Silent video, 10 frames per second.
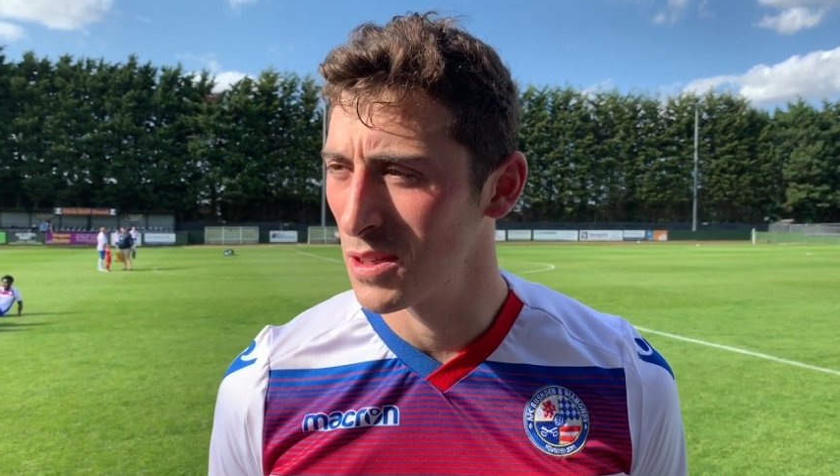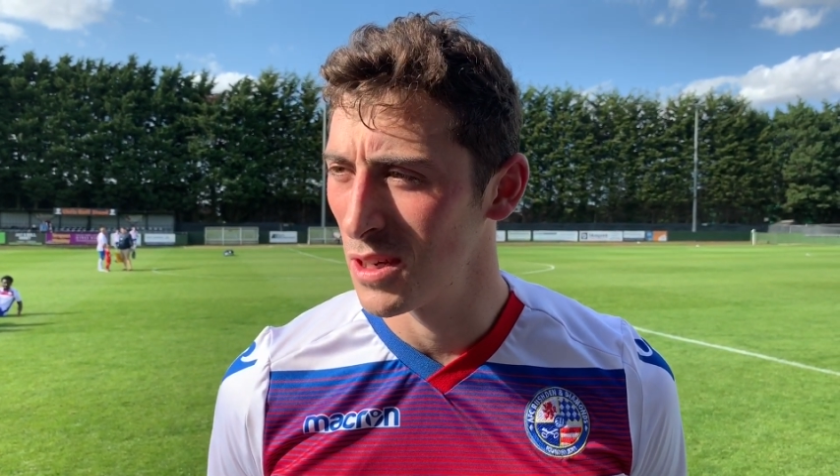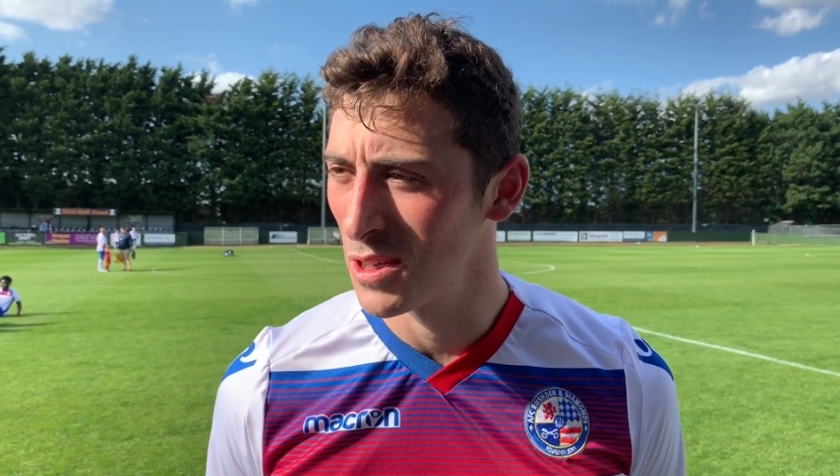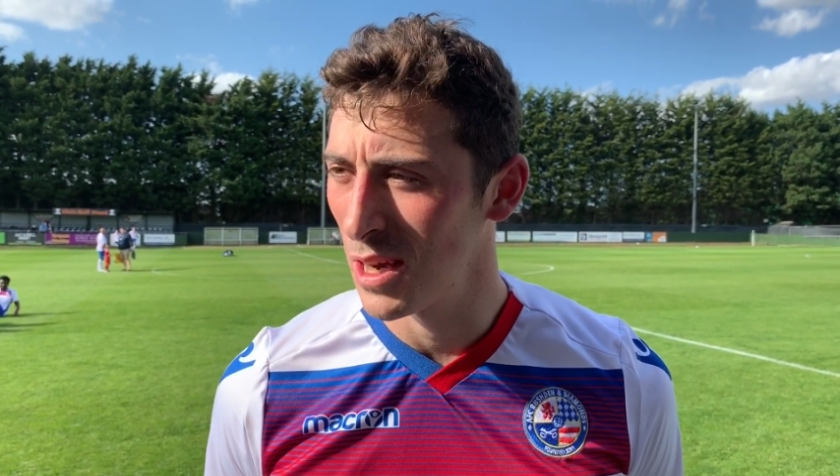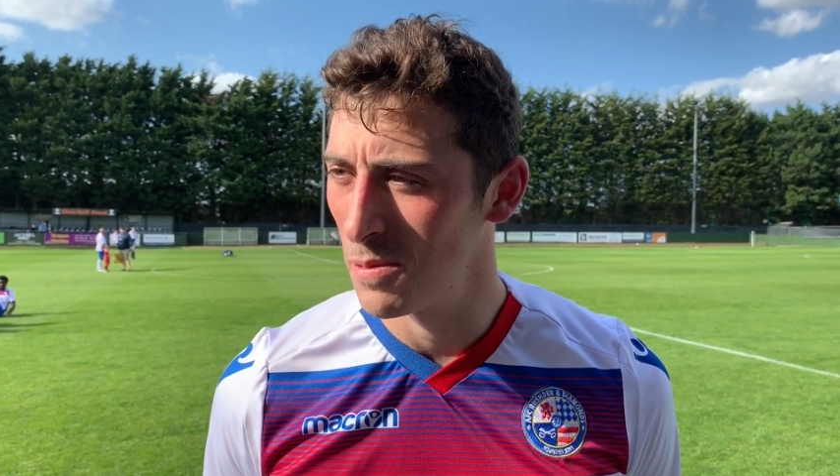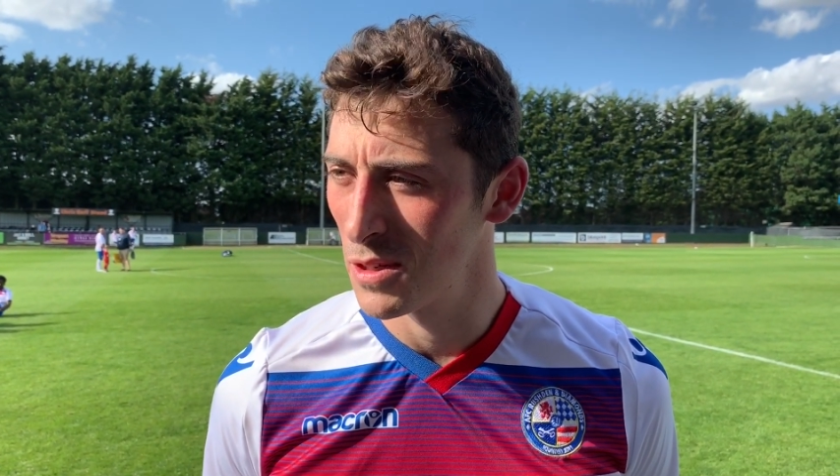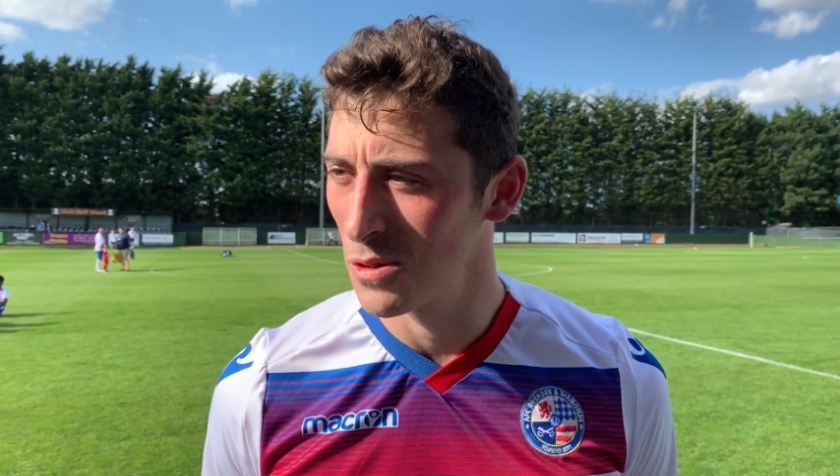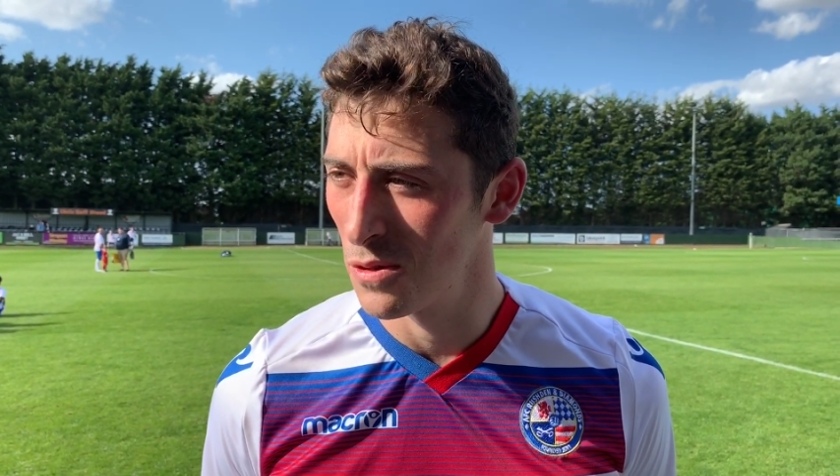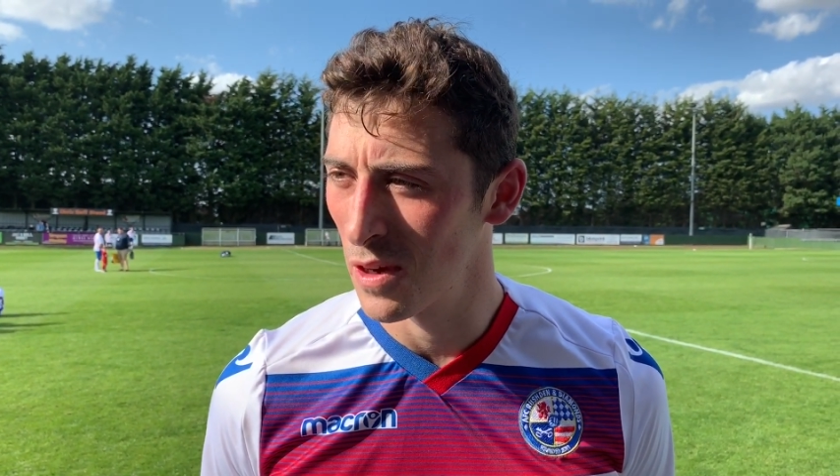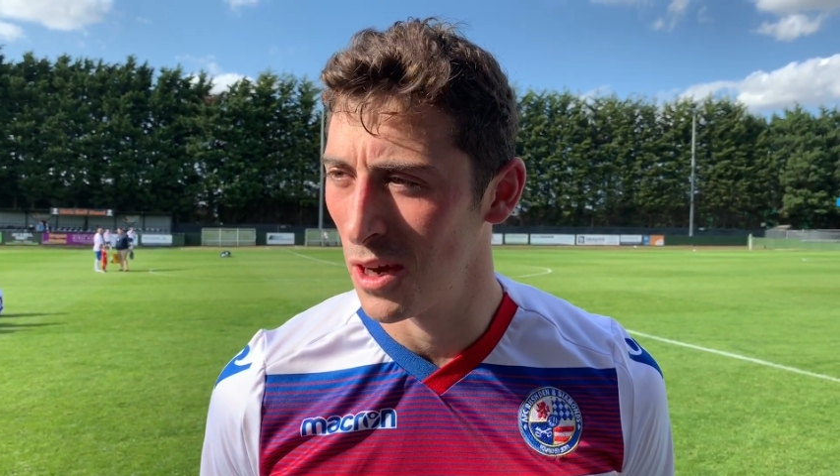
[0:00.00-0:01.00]
So I'm just happy to
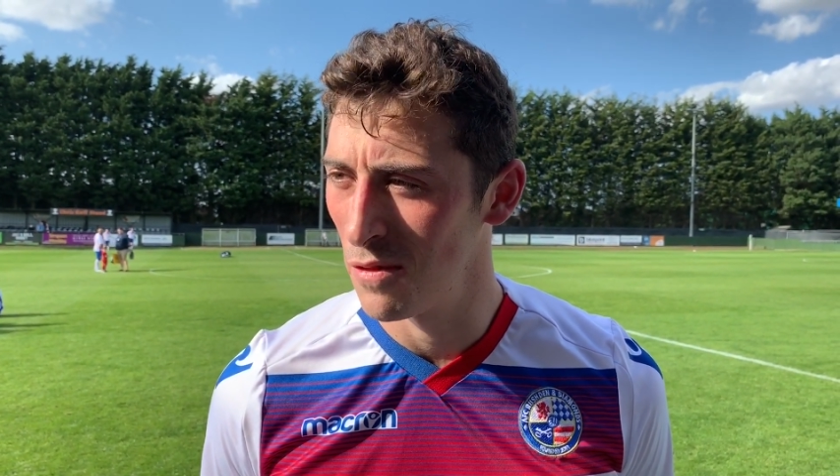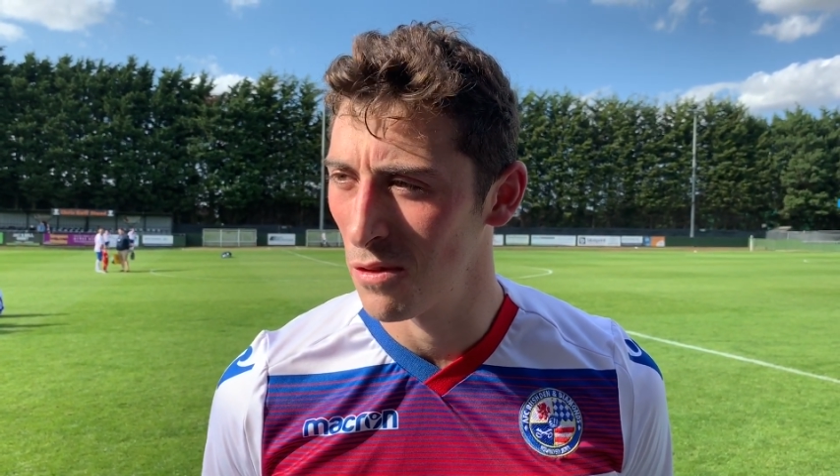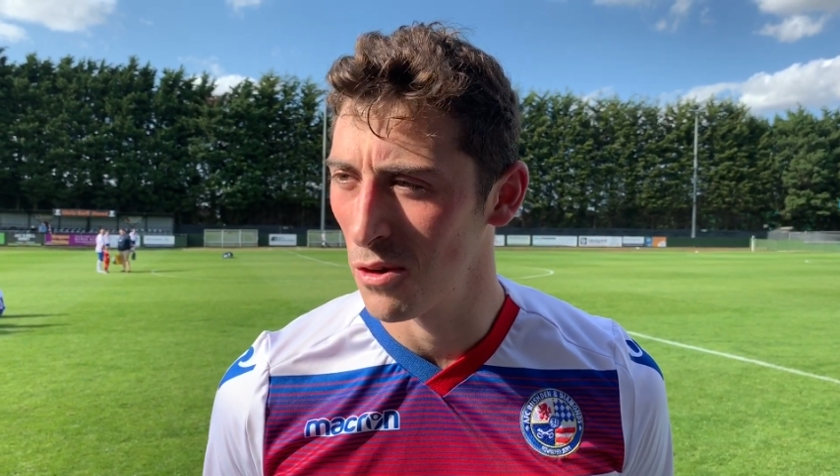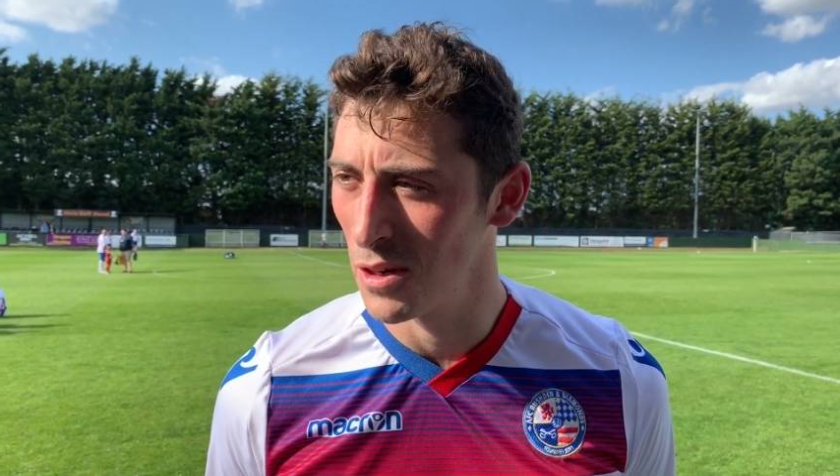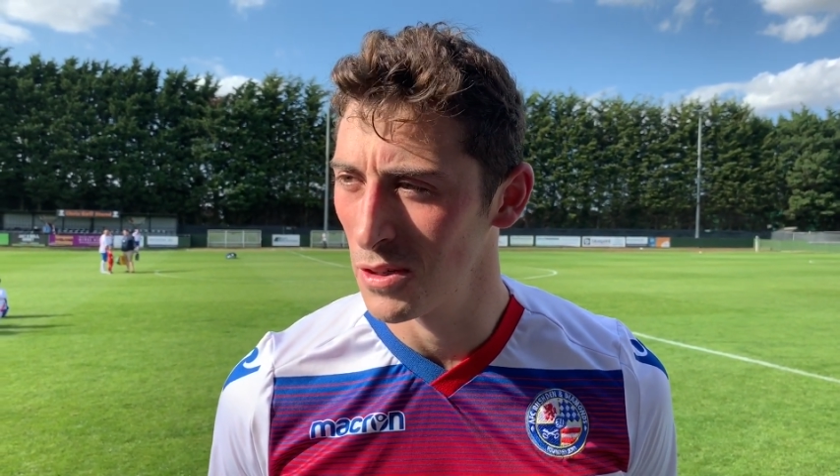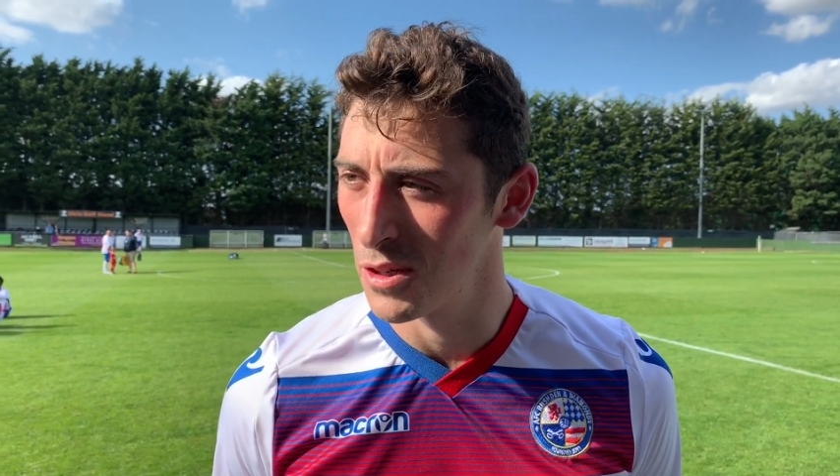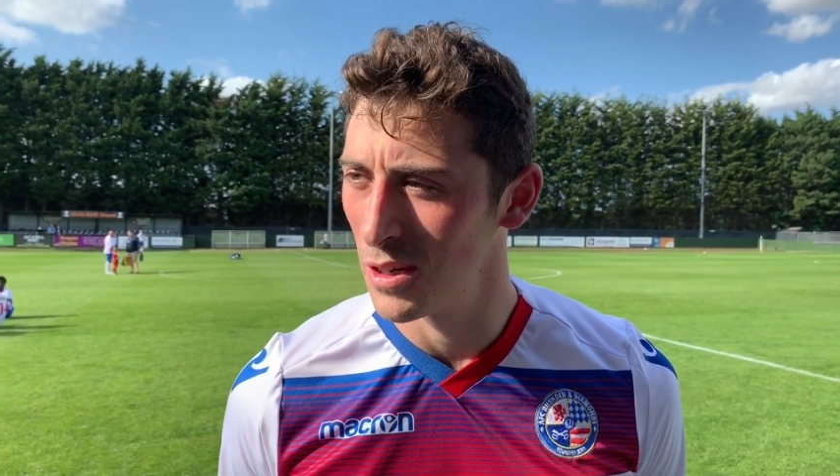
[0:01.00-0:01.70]
sort of get over 300.